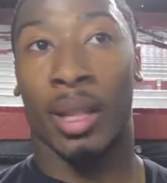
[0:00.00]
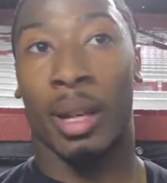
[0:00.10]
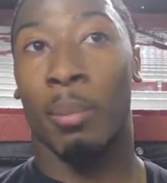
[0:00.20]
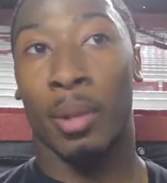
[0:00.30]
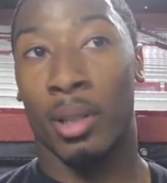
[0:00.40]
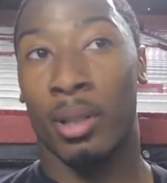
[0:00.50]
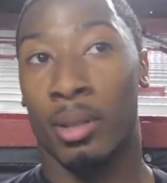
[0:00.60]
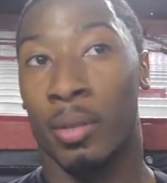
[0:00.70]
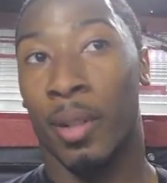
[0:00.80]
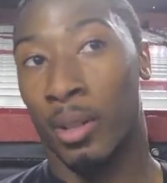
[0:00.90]
and I'm pretty sure
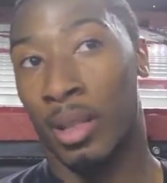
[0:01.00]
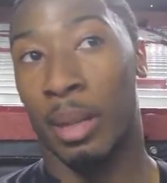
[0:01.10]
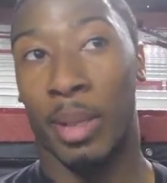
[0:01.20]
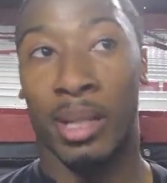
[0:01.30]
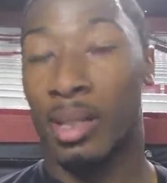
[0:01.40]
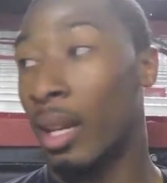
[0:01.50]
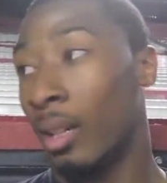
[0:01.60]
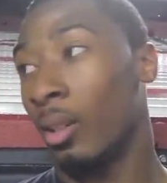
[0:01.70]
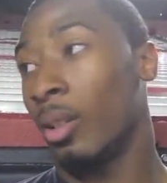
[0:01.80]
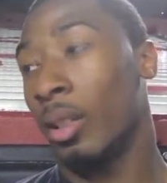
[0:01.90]
it's the first time they sat
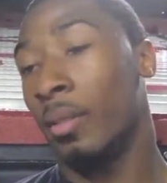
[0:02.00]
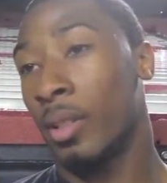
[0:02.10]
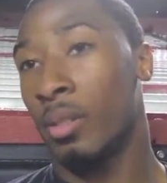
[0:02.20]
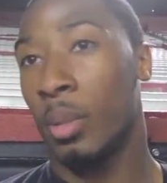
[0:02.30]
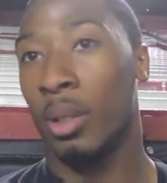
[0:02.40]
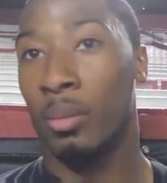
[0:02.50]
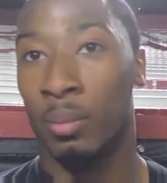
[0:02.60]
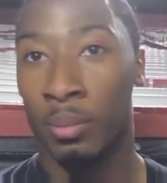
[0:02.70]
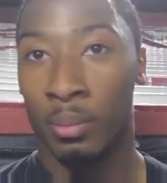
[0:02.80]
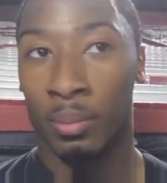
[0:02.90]
in on a defensive
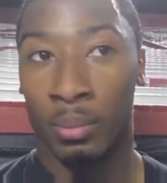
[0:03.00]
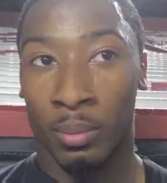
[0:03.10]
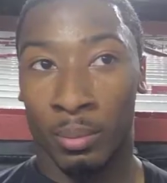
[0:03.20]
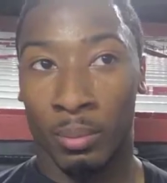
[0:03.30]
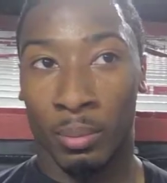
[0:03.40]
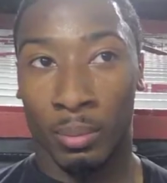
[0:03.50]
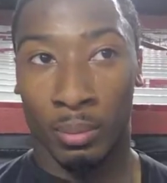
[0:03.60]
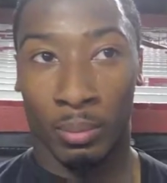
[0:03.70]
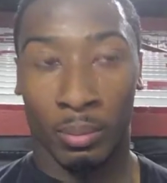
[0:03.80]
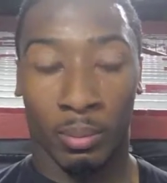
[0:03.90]

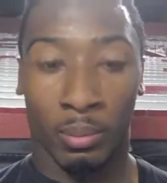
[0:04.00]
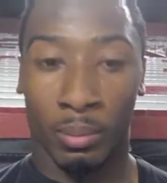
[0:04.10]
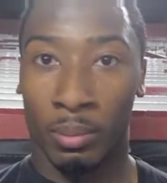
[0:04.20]
meeting.